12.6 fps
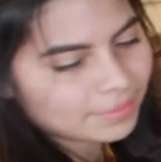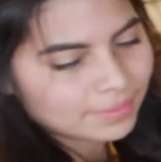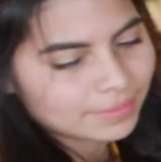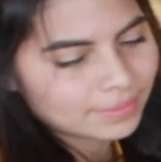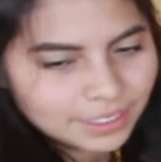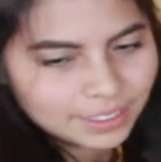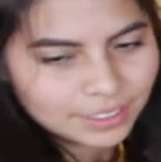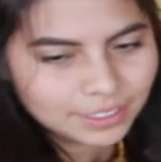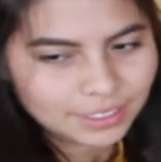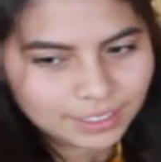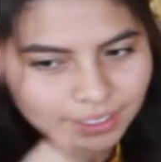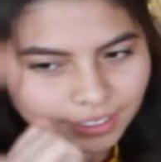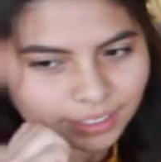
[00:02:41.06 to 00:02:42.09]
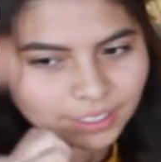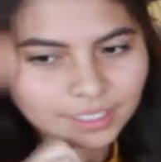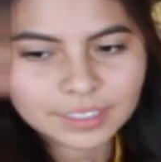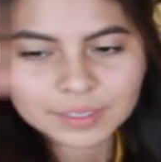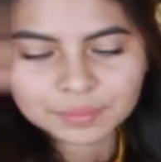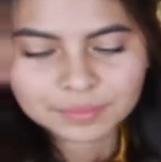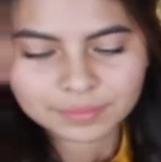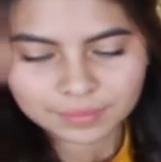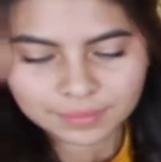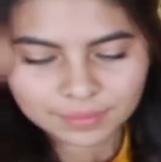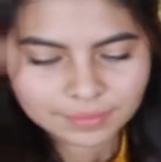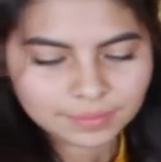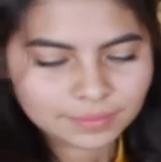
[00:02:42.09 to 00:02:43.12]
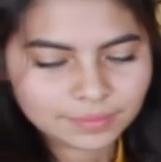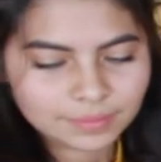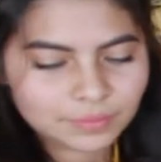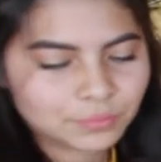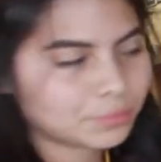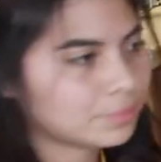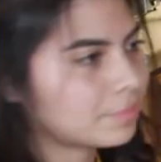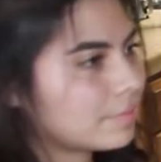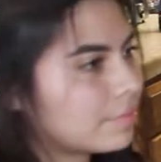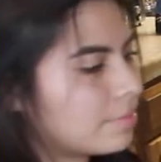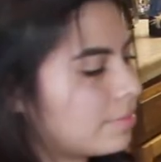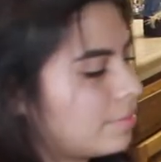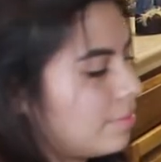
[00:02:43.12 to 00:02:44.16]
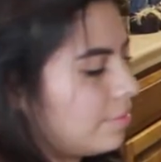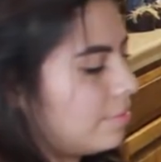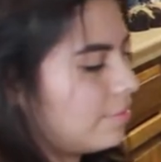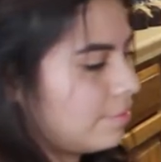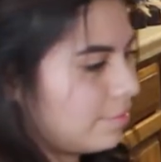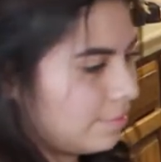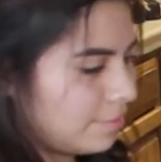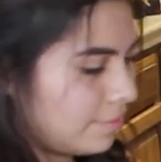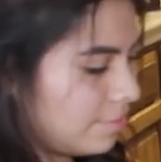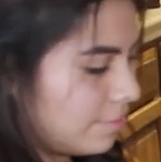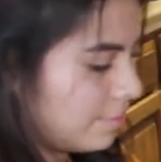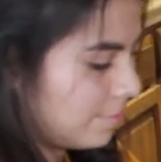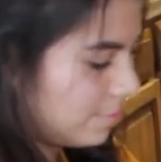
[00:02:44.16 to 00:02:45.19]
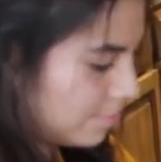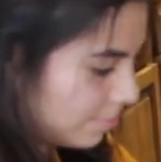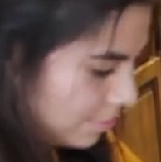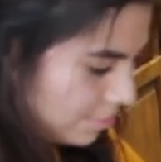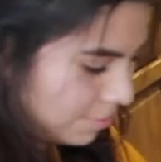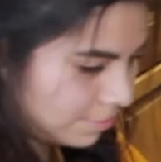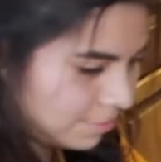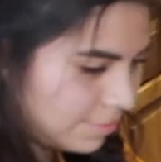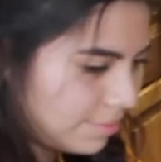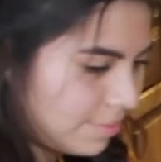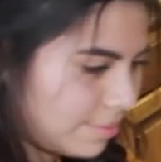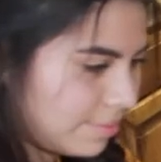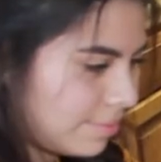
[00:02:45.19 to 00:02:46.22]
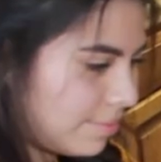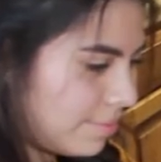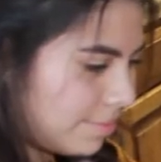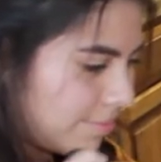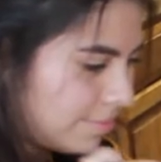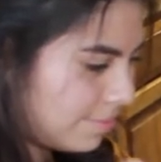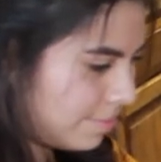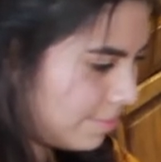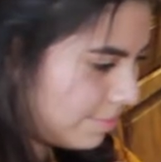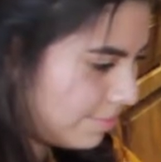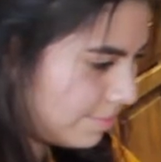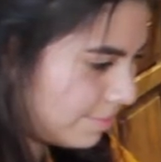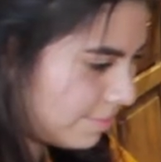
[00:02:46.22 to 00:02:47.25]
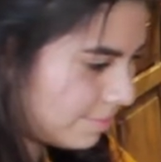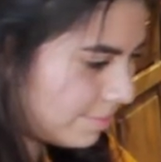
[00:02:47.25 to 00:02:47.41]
The person shown says nothing.